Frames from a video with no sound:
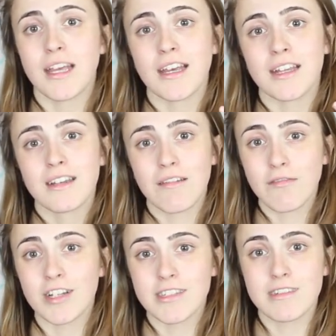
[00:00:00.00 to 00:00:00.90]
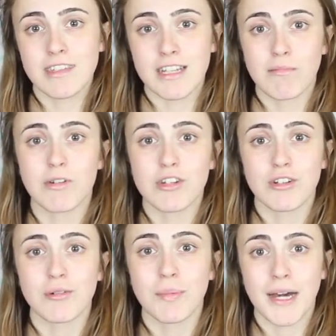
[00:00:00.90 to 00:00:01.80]
and convinced them
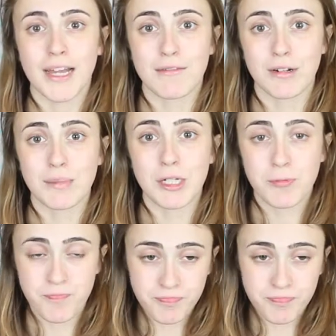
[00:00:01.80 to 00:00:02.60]
to buy from you.